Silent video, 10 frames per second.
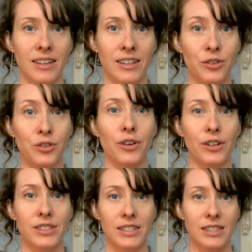
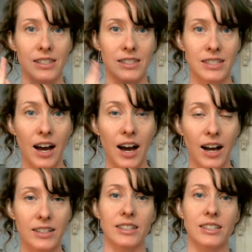universe. It's the
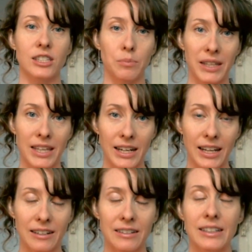start. It's the
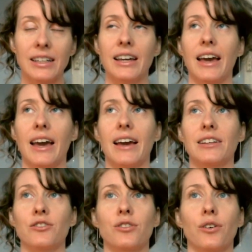beginning.
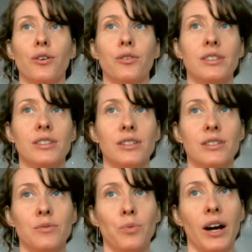And so this
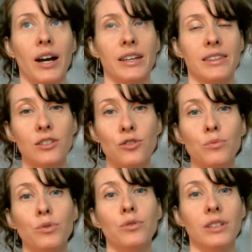is why this
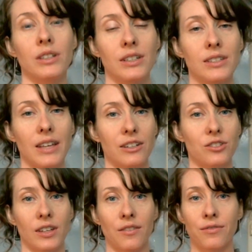new moon is
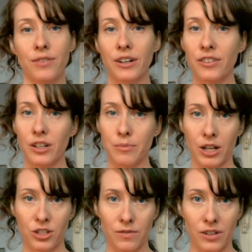actually very, very
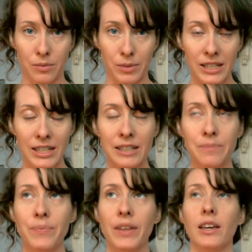much the very
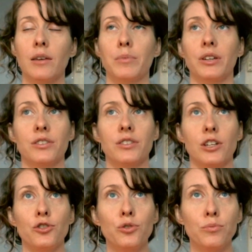beginning, because a
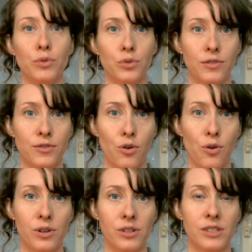new moon, of
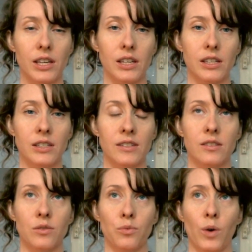course,
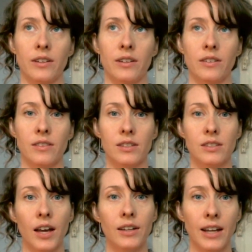is when the
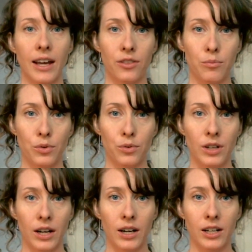sun and the
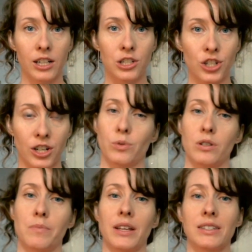moon are conjunct,
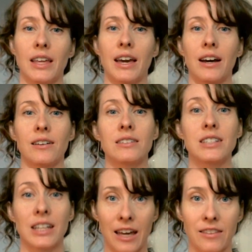which means they are
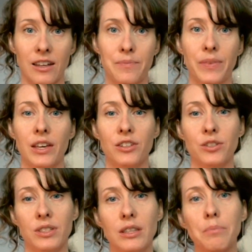together. So
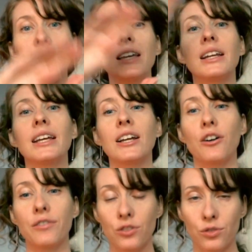it's the beginning
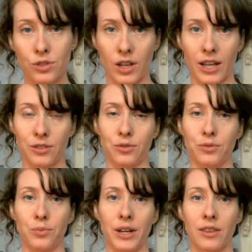of a new
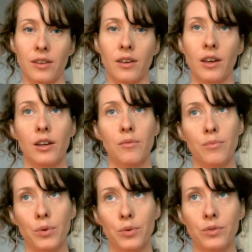cycle where the
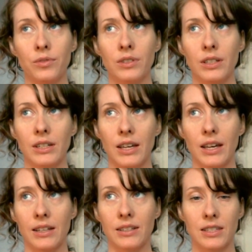moon
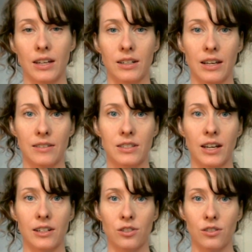and sun has
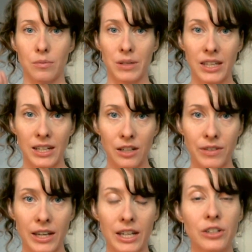started. So it's the beginning of
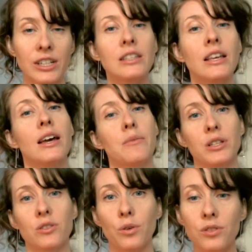Aries, but
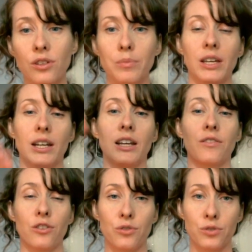it's also the beginning
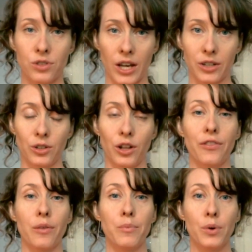of the new cycle of
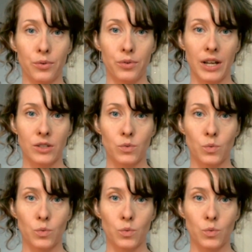the moon as